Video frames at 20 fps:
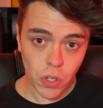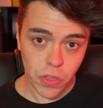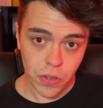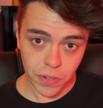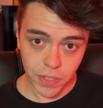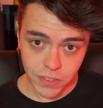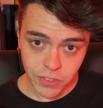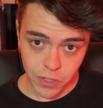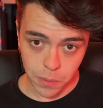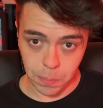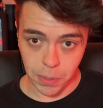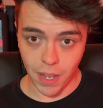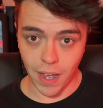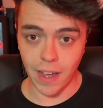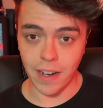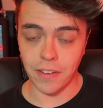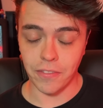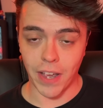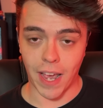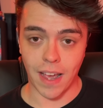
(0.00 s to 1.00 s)
there is the
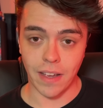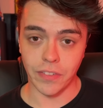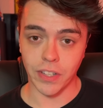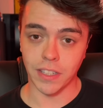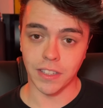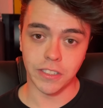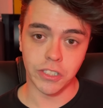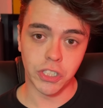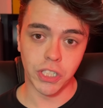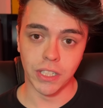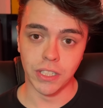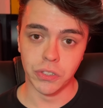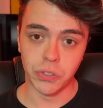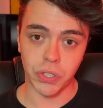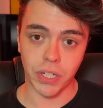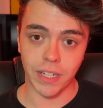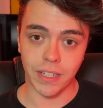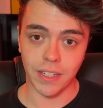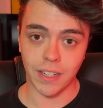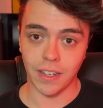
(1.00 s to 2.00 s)
plot of having the
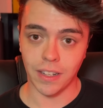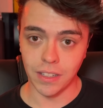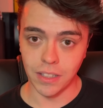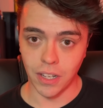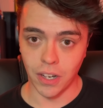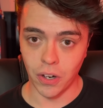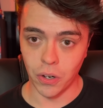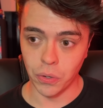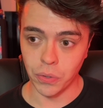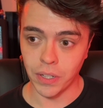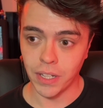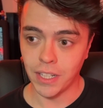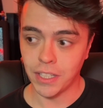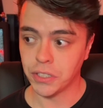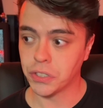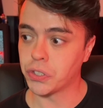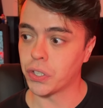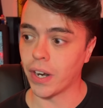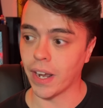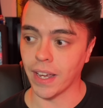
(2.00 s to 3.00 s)
children alone,
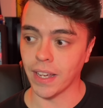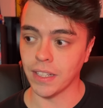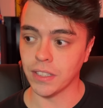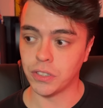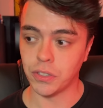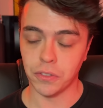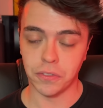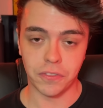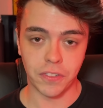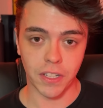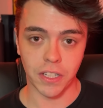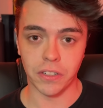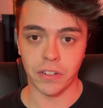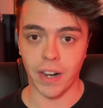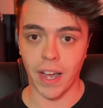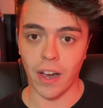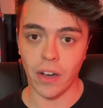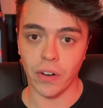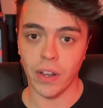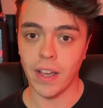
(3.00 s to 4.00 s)
trying to figure
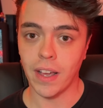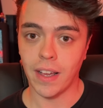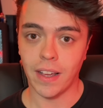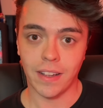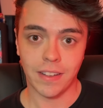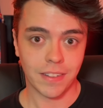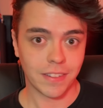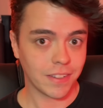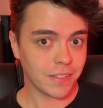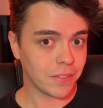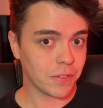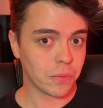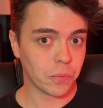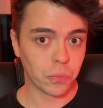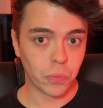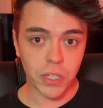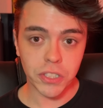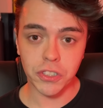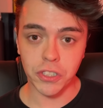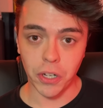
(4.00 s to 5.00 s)
out
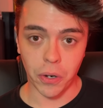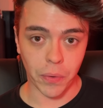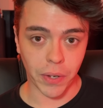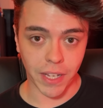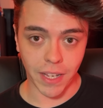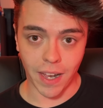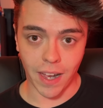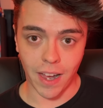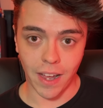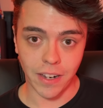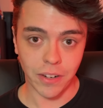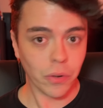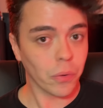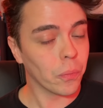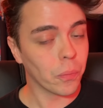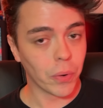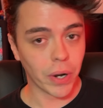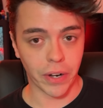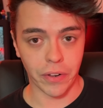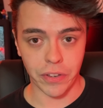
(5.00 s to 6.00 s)
what's going on,
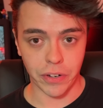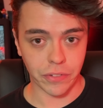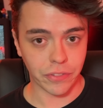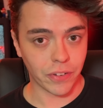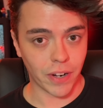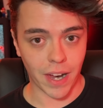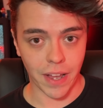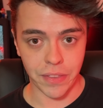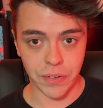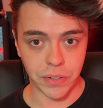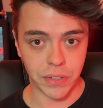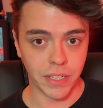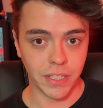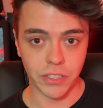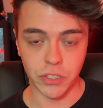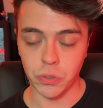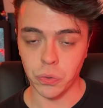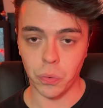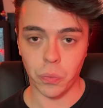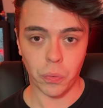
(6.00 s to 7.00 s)
where their father
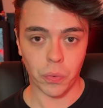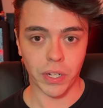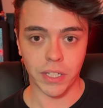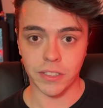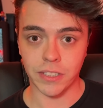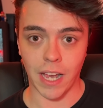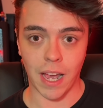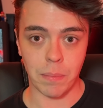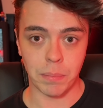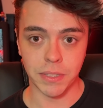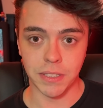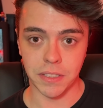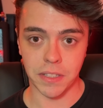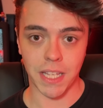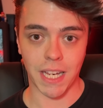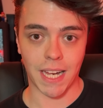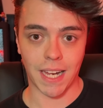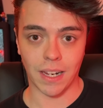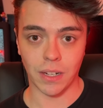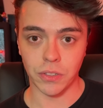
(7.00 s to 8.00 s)
is, what has happened to the
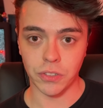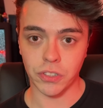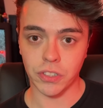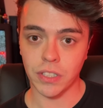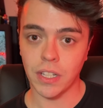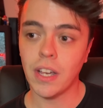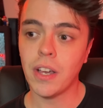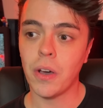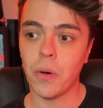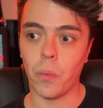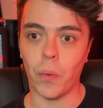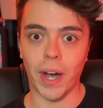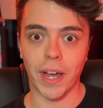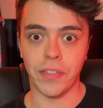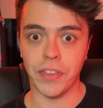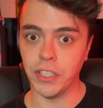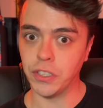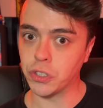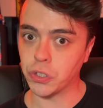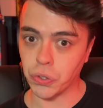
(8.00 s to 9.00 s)
house, why
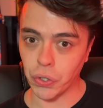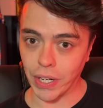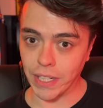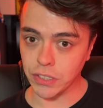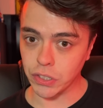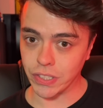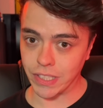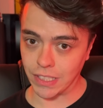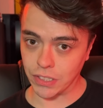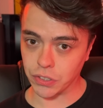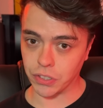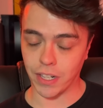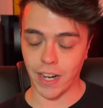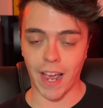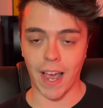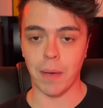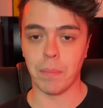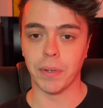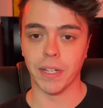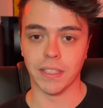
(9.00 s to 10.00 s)
these strange things are
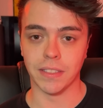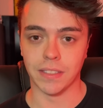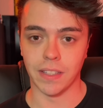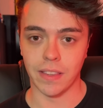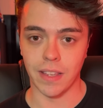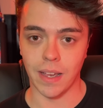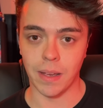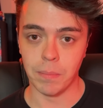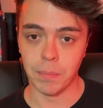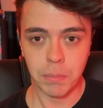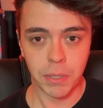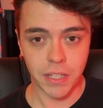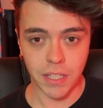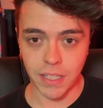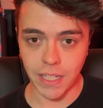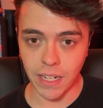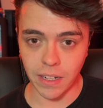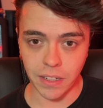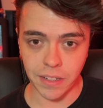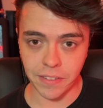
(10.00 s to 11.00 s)
happening to them, but the
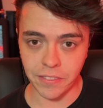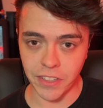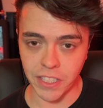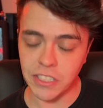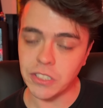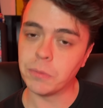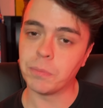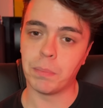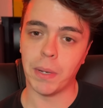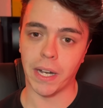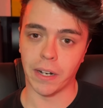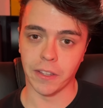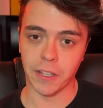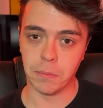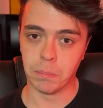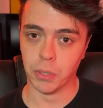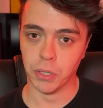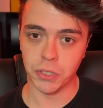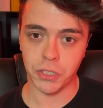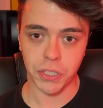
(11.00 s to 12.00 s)
narrative is barely
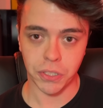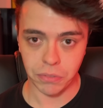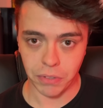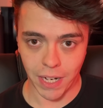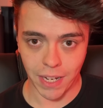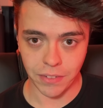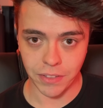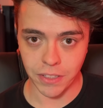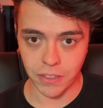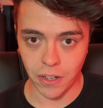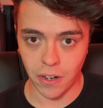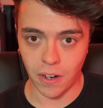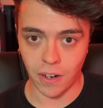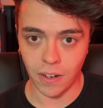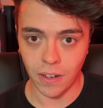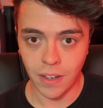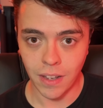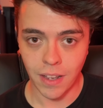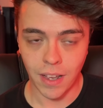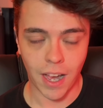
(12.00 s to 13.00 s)
pushed around at
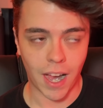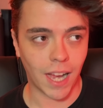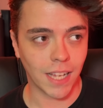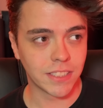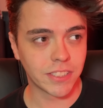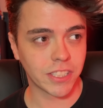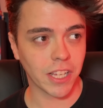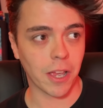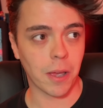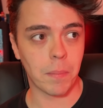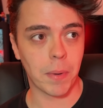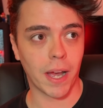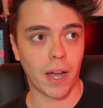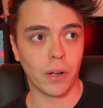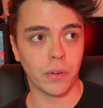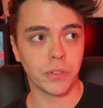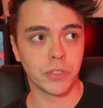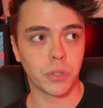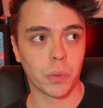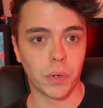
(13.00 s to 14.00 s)
all. I'd say
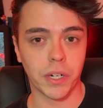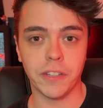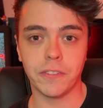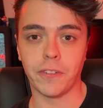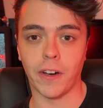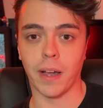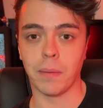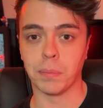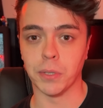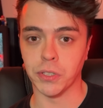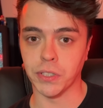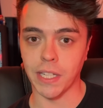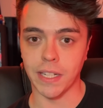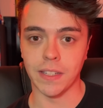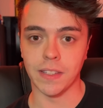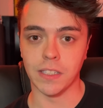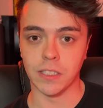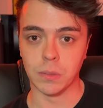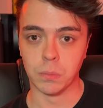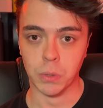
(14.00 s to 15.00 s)
about 25%
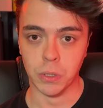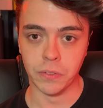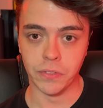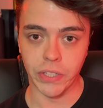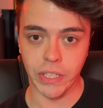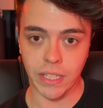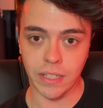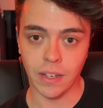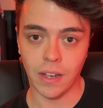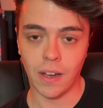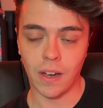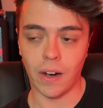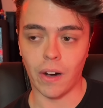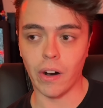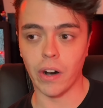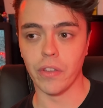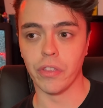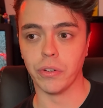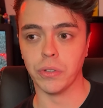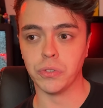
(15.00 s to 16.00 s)
of this movie
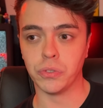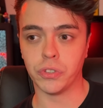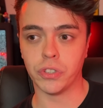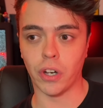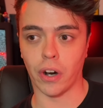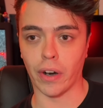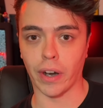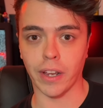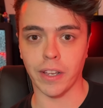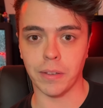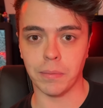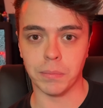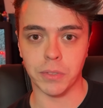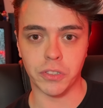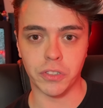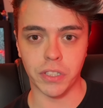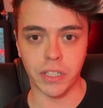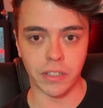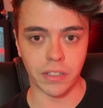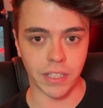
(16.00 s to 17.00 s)
are those dark,
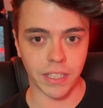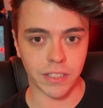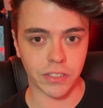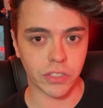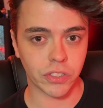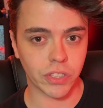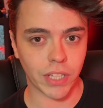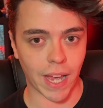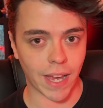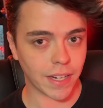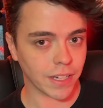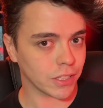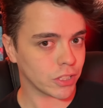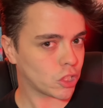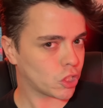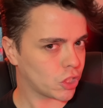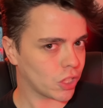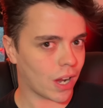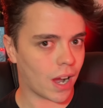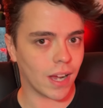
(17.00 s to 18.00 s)
mysterious, static
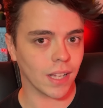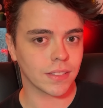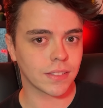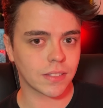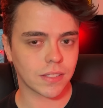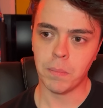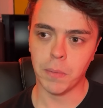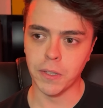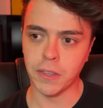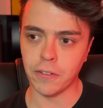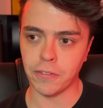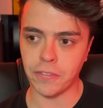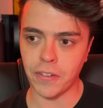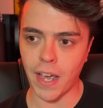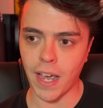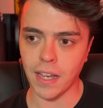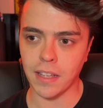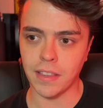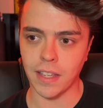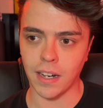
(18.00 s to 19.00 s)
shots. But the
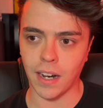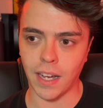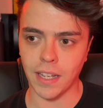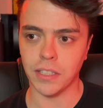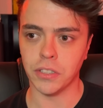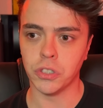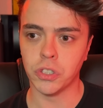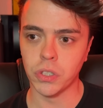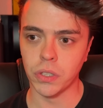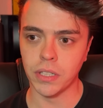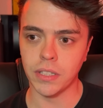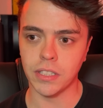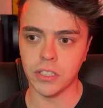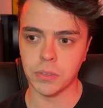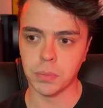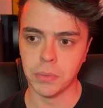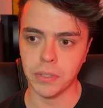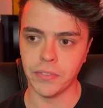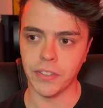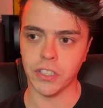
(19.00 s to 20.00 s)
fact that I enjoyed
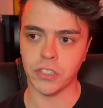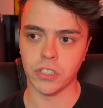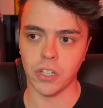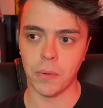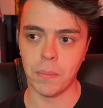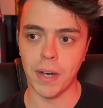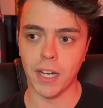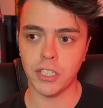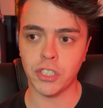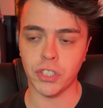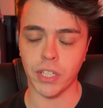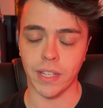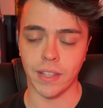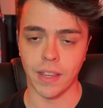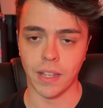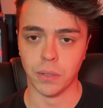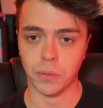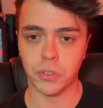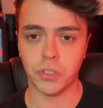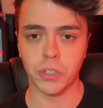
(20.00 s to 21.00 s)
this movie so much and
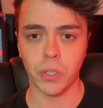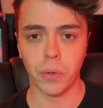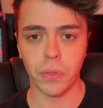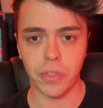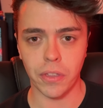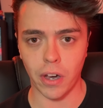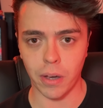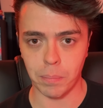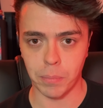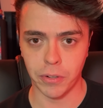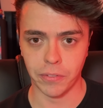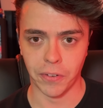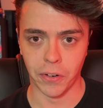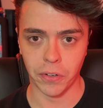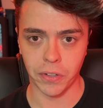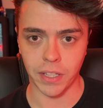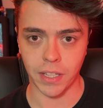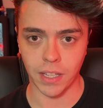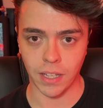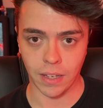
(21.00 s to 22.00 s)
that it was so
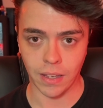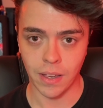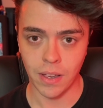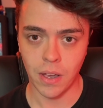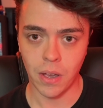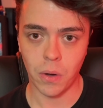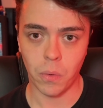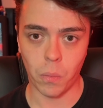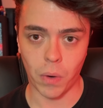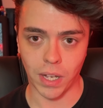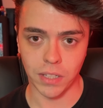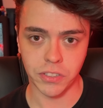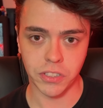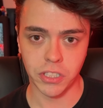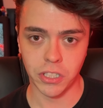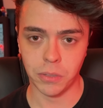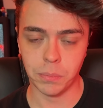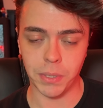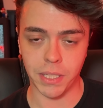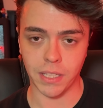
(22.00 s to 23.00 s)
thought-provoking while
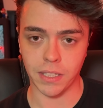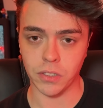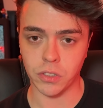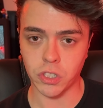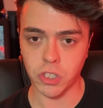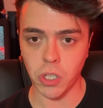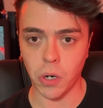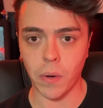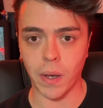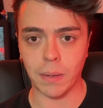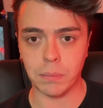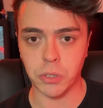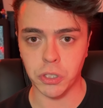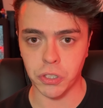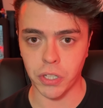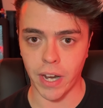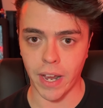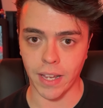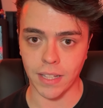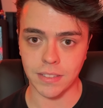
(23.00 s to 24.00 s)
still being so
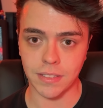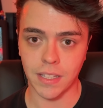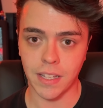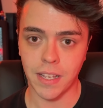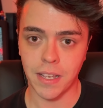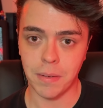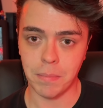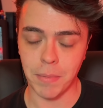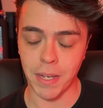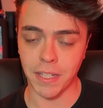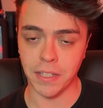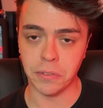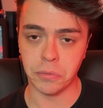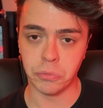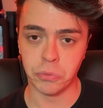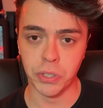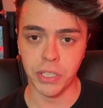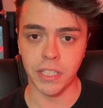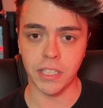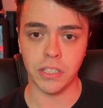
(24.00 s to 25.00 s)
abstract made it
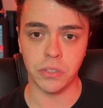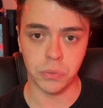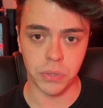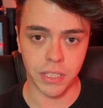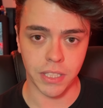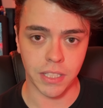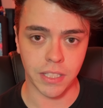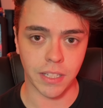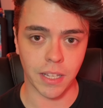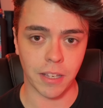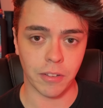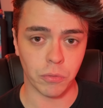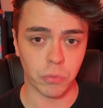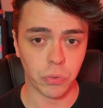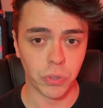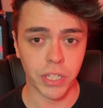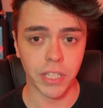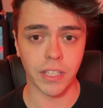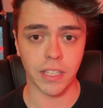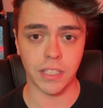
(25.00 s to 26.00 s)
really unique and
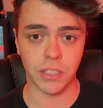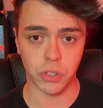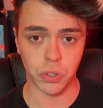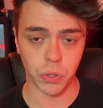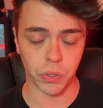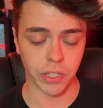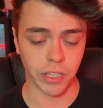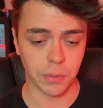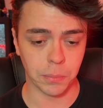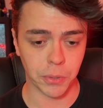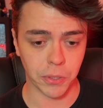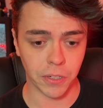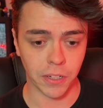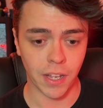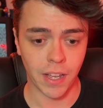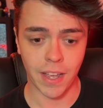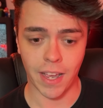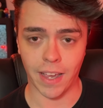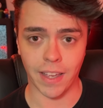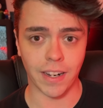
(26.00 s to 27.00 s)
really enjoyable,
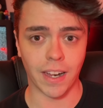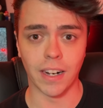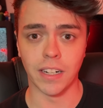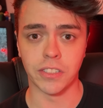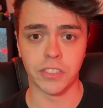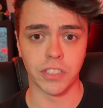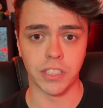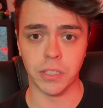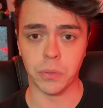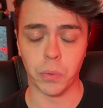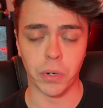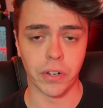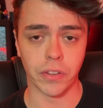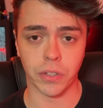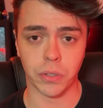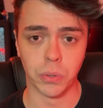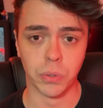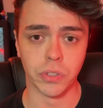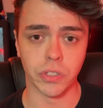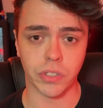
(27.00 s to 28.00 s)
and honestly, one of the
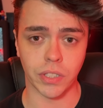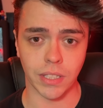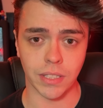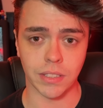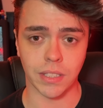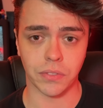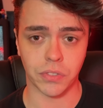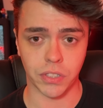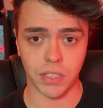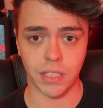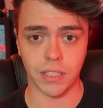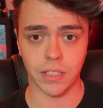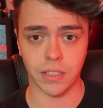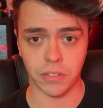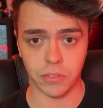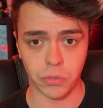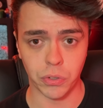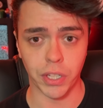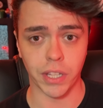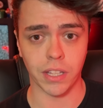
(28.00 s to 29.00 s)
coolest things I've seen in a
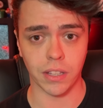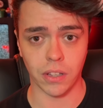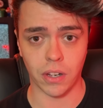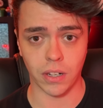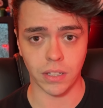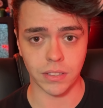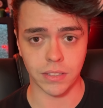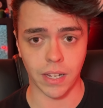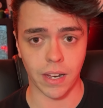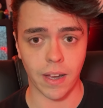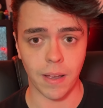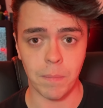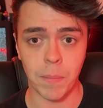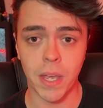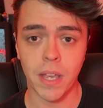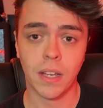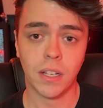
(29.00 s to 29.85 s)
really long time.